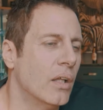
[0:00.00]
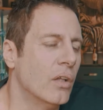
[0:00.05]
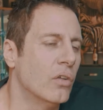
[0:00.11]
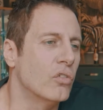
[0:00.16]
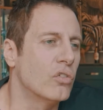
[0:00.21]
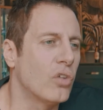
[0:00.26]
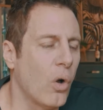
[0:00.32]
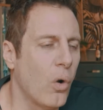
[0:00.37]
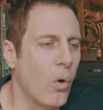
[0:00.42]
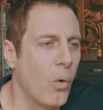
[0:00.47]

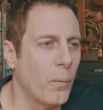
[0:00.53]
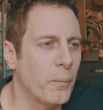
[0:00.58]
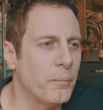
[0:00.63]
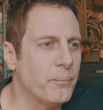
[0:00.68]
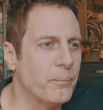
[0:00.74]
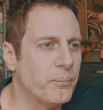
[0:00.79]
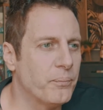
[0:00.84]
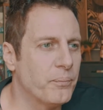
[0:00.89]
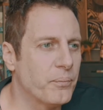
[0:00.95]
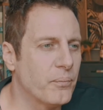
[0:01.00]
So
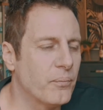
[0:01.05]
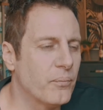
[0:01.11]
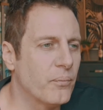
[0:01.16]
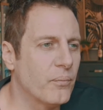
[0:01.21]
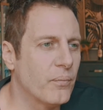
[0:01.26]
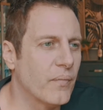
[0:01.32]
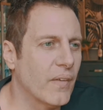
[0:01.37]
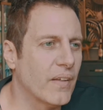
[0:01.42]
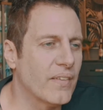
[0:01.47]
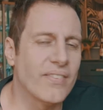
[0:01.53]

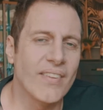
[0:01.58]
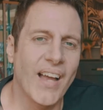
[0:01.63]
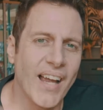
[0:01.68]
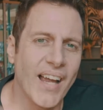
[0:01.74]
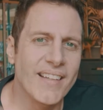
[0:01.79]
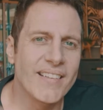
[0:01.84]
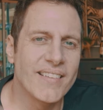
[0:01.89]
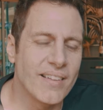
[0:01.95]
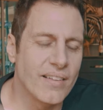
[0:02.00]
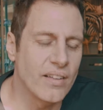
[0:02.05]

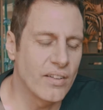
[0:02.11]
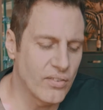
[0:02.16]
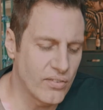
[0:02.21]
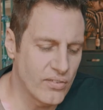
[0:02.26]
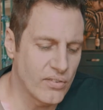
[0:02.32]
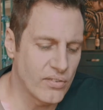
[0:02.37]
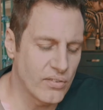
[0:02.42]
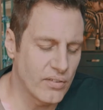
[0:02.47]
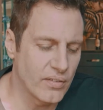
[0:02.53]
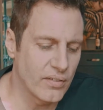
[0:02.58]

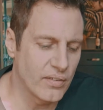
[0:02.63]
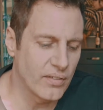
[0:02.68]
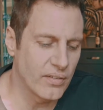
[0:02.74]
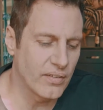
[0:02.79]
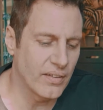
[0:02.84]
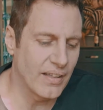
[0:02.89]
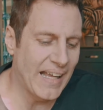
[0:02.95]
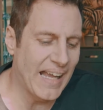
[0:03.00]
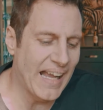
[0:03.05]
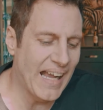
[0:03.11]
scientists
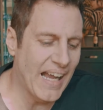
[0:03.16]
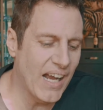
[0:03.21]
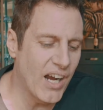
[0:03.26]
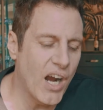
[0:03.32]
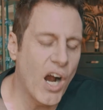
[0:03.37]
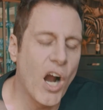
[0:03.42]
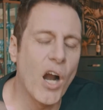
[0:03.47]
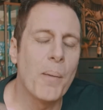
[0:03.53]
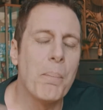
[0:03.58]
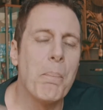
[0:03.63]

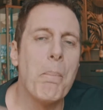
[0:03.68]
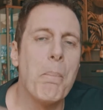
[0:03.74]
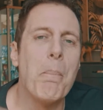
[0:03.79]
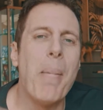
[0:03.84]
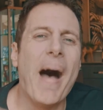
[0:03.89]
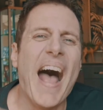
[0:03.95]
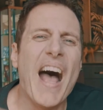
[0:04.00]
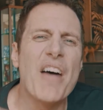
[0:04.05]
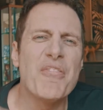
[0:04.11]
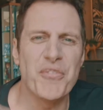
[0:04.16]
ha- are
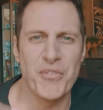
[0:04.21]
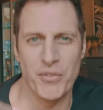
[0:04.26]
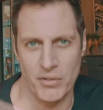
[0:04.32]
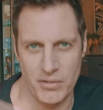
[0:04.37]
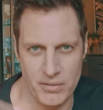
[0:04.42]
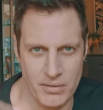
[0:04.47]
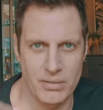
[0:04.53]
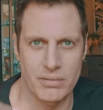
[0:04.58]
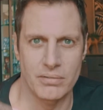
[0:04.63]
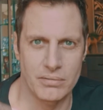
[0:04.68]

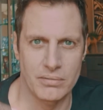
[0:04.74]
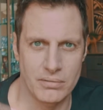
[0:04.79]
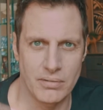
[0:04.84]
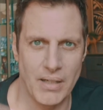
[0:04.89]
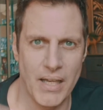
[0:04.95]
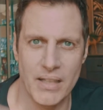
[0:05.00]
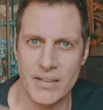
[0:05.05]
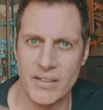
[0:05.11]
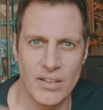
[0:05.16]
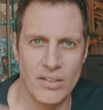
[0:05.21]
baffled
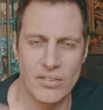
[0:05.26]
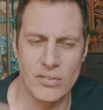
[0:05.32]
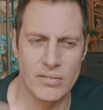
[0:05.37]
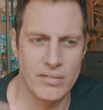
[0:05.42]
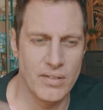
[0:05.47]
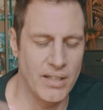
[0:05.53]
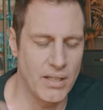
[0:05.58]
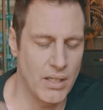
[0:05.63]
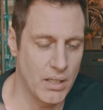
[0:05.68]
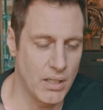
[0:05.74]
at this.
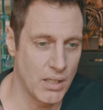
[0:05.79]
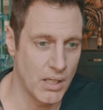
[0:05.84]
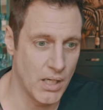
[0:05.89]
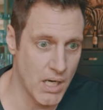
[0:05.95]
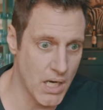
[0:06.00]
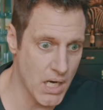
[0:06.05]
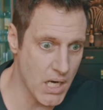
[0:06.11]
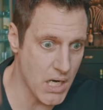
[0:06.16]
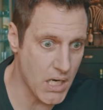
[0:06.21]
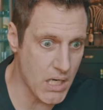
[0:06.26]
They are
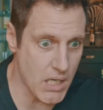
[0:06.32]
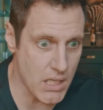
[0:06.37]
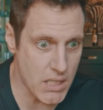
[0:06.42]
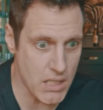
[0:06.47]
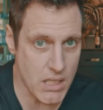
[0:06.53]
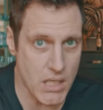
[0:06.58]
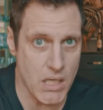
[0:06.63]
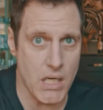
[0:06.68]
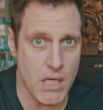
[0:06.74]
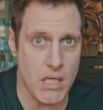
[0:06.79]
like
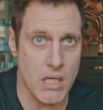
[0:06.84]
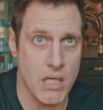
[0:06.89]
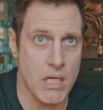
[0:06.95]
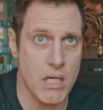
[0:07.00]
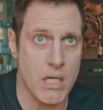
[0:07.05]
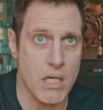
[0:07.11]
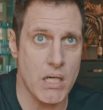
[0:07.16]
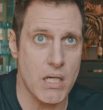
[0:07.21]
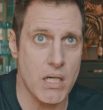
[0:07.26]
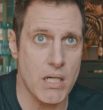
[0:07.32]

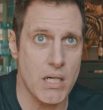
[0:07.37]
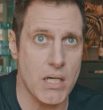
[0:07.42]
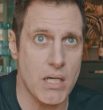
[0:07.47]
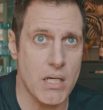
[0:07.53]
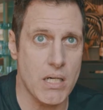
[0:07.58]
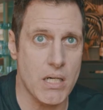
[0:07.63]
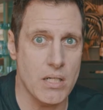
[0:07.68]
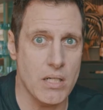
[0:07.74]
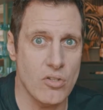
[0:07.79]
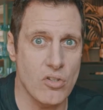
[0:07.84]

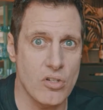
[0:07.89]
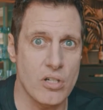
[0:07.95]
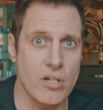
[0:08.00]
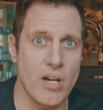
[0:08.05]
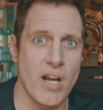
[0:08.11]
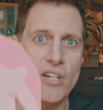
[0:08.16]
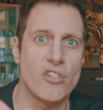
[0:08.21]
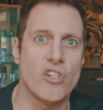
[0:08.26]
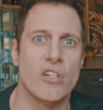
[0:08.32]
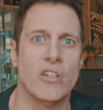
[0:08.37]

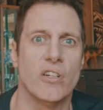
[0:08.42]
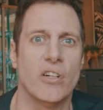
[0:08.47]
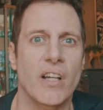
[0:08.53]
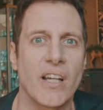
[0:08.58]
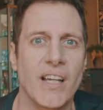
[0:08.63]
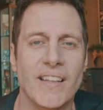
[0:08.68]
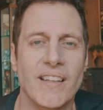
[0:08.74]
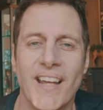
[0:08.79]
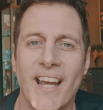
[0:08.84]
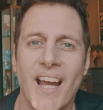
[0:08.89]
scratching their
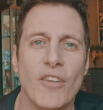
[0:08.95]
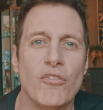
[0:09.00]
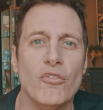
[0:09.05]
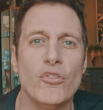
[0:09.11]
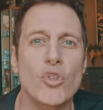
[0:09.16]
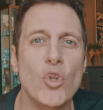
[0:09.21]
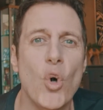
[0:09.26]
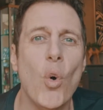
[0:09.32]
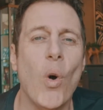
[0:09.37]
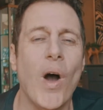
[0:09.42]
head. They have
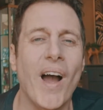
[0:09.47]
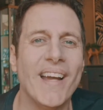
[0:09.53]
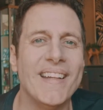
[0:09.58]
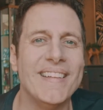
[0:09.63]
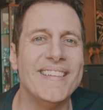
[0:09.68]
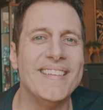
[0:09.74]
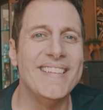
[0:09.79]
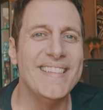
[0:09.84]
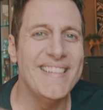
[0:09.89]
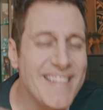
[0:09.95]
no
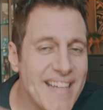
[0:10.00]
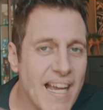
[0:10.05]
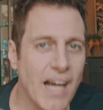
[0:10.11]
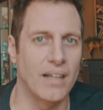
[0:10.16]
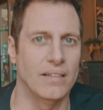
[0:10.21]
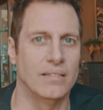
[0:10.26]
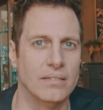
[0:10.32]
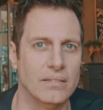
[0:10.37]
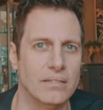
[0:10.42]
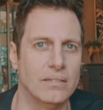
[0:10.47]
idea
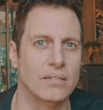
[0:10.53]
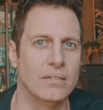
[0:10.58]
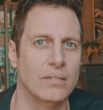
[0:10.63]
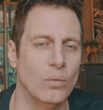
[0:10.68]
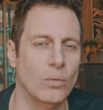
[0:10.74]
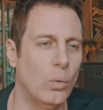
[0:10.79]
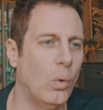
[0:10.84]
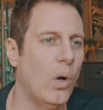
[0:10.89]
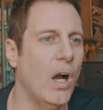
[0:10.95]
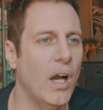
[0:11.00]

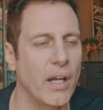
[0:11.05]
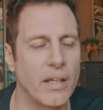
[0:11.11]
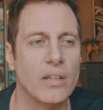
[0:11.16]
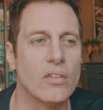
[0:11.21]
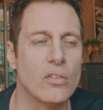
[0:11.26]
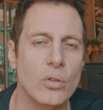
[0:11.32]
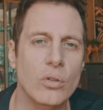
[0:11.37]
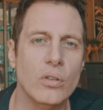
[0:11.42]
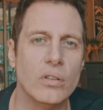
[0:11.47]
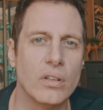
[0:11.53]
why
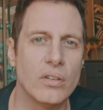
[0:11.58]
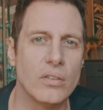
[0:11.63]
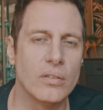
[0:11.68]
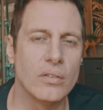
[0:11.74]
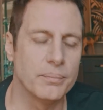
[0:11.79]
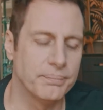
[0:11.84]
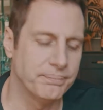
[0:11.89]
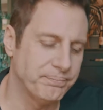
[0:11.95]
it's doing this.